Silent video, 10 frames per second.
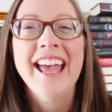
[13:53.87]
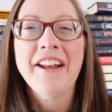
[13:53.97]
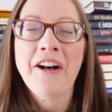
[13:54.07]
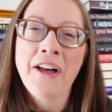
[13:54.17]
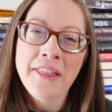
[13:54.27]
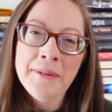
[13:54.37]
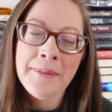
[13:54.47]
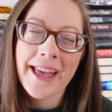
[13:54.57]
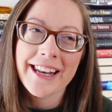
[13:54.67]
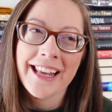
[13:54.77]
and all the
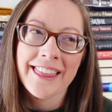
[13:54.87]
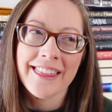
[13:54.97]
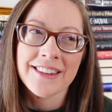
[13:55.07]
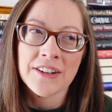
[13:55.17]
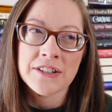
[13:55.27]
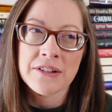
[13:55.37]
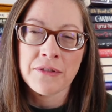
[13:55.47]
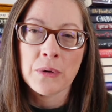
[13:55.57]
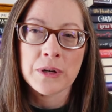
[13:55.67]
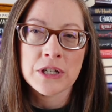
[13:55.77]
men in this are
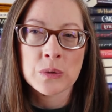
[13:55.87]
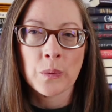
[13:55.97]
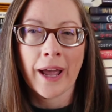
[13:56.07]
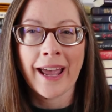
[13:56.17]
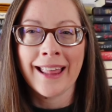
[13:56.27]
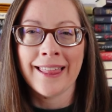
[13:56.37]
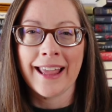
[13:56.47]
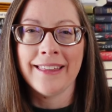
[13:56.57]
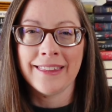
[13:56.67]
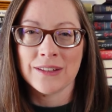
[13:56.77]
different, which is why I
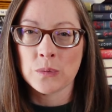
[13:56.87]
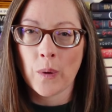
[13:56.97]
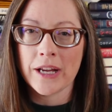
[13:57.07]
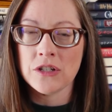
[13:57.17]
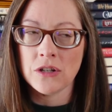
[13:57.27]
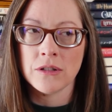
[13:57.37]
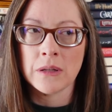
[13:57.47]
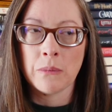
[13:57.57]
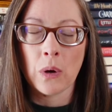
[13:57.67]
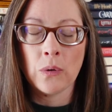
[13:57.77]
like this Why I choose
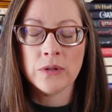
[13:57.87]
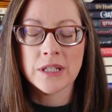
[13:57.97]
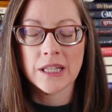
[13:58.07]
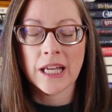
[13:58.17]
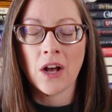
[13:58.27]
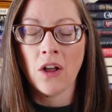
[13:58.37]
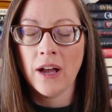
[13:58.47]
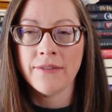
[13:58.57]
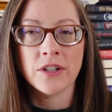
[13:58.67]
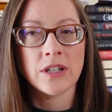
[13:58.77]
the most. They all
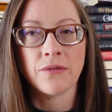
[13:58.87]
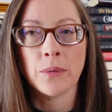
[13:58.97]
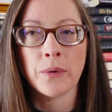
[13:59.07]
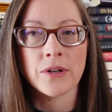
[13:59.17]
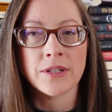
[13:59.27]
have their different